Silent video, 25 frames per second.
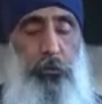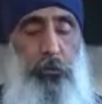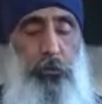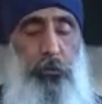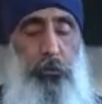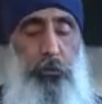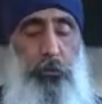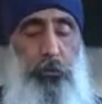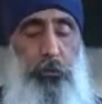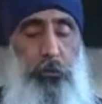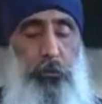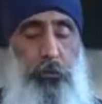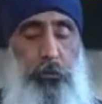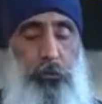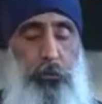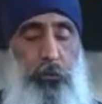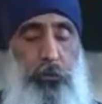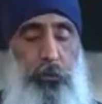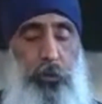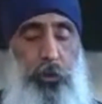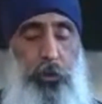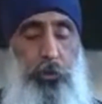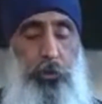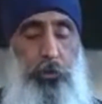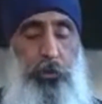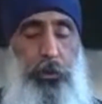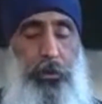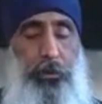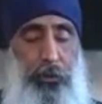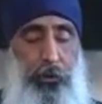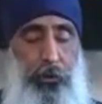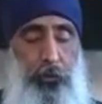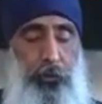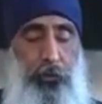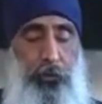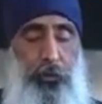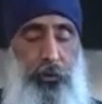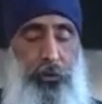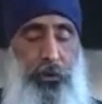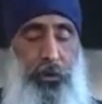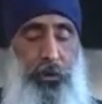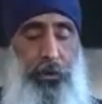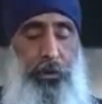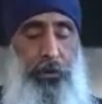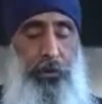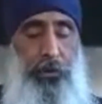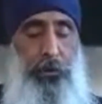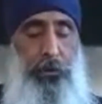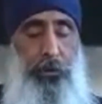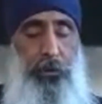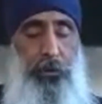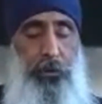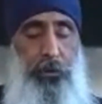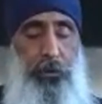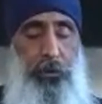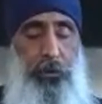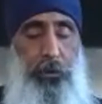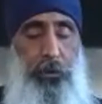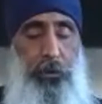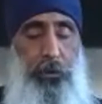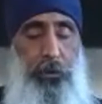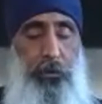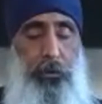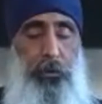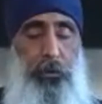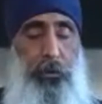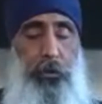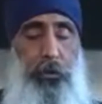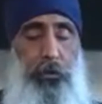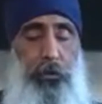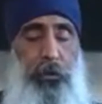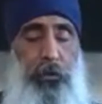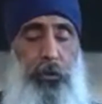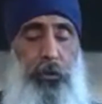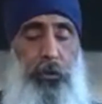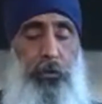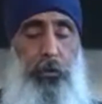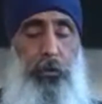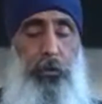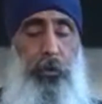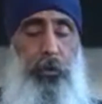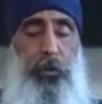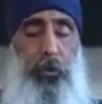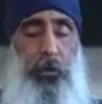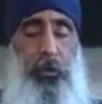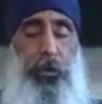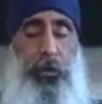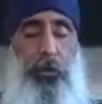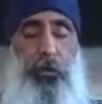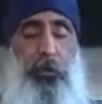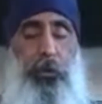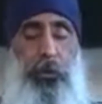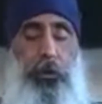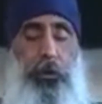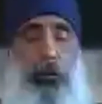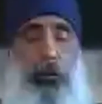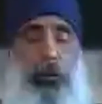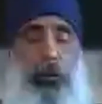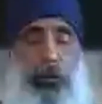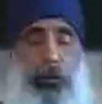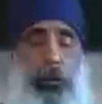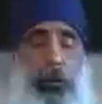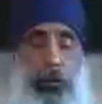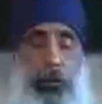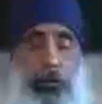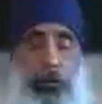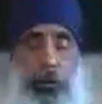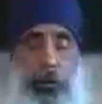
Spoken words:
You can sense your seat. You can sense your